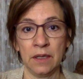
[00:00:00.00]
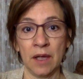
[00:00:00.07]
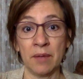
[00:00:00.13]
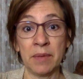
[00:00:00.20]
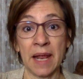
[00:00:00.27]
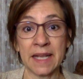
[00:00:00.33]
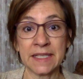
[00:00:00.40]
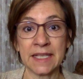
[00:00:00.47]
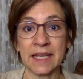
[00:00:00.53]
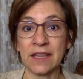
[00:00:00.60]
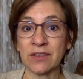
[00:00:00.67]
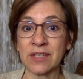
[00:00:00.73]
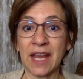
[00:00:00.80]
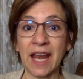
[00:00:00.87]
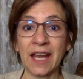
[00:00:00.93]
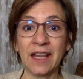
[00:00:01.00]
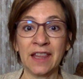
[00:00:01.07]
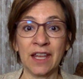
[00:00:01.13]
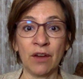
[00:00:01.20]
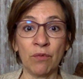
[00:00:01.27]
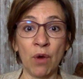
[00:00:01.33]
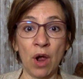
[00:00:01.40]
I'm not saying there's
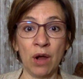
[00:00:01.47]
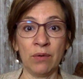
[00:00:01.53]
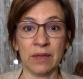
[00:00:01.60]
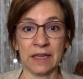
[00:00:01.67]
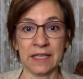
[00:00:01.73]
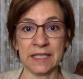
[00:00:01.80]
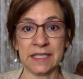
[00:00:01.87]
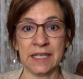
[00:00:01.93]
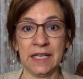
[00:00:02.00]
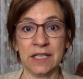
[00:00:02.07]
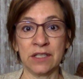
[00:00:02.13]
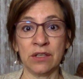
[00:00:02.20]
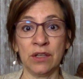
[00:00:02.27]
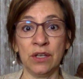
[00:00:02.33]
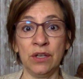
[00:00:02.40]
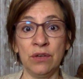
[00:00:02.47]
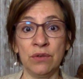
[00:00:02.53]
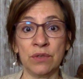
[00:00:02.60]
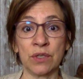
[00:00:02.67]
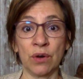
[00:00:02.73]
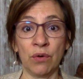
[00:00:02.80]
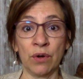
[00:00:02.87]
anything wrong with listening to the
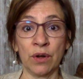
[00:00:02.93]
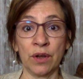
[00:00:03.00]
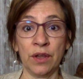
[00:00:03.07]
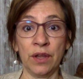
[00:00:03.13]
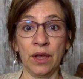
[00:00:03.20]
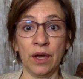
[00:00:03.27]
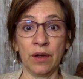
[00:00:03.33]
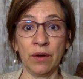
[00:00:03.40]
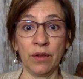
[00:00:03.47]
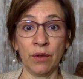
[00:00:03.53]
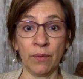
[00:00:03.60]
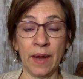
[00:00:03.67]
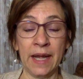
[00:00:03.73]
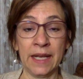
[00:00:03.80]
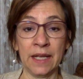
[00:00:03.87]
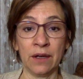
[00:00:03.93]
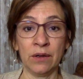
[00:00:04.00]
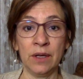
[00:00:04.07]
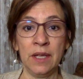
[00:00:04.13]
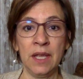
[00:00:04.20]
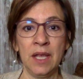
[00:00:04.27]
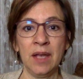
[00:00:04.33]
news or the radio,
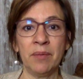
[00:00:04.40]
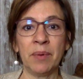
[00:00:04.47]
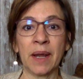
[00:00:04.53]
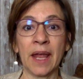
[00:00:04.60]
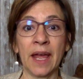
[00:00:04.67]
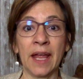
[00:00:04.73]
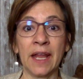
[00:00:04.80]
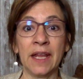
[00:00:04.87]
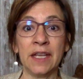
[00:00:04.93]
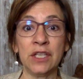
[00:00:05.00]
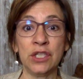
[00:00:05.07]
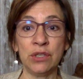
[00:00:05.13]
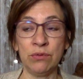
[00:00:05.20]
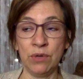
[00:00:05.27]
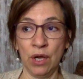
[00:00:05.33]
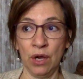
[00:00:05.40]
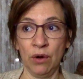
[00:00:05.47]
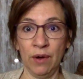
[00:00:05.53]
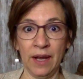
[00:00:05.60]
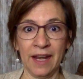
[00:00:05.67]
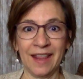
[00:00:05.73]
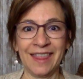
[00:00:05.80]
but I do
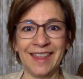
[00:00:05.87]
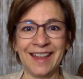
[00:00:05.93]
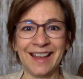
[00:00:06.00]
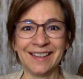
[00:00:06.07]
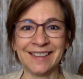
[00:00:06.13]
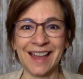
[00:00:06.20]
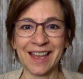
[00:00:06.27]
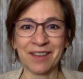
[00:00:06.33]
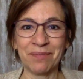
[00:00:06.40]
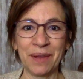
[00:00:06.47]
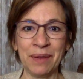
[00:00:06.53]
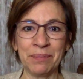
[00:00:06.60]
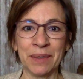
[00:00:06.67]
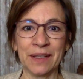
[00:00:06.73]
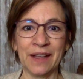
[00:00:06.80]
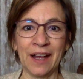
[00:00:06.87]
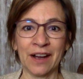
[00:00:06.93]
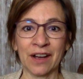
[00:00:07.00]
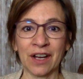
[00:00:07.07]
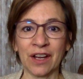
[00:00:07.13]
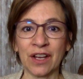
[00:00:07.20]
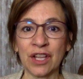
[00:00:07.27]
know, and I think a lot of people
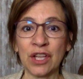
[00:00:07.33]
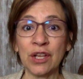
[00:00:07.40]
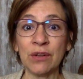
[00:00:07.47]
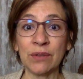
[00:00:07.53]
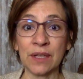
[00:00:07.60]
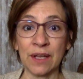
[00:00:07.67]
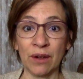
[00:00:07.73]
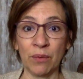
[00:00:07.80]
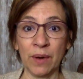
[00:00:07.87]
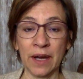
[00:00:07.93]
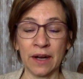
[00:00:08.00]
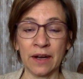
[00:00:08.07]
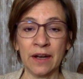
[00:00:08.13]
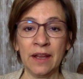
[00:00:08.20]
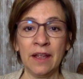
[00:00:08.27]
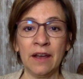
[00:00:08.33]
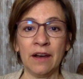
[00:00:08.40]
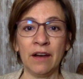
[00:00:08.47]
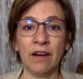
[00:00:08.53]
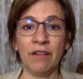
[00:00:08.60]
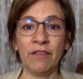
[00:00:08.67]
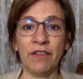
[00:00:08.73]
are acutely aware
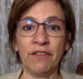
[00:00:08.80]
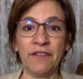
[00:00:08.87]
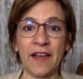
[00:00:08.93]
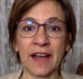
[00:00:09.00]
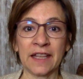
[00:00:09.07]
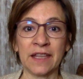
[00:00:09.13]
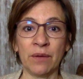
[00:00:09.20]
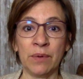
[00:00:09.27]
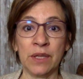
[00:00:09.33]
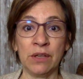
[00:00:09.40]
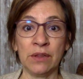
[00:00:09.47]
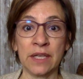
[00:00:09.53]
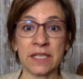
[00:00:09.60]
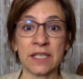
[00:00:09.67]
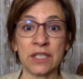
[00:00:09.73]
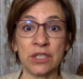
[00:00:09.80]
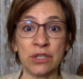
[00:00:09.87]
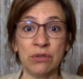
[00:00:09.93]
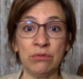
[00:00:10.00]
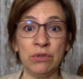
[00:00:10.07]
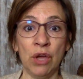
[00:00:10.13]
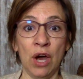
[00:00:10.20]
of the fact that when you listen
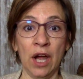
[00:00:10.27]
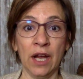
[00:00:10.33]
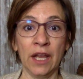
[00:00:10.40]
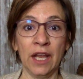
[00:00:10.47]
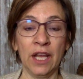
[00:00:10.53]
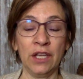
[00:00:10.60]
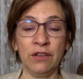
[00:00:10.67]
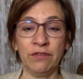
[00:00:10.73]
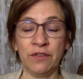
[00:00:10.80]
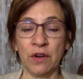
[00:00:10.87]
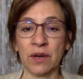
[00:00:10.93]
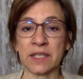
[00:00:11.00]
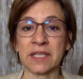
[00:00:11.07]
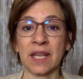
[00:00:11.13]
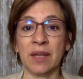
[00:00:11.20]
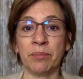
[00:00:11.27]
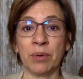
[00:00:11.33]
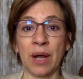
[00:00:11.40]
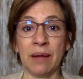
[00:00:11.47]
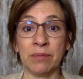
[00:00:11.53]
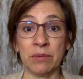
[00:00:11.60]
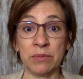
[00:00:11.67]
too long and you focus on the
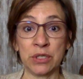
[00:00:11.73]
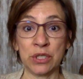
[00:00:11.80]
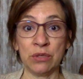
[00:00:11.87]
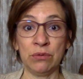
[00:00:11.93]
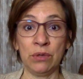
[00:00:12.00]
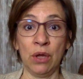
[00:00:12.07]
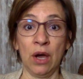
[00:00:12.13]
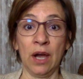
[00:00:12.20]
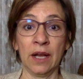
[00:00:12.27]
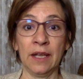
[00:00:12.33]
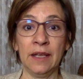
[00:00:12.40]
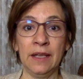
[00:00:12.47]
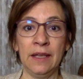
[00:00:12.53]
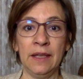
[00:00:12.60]
problem too long,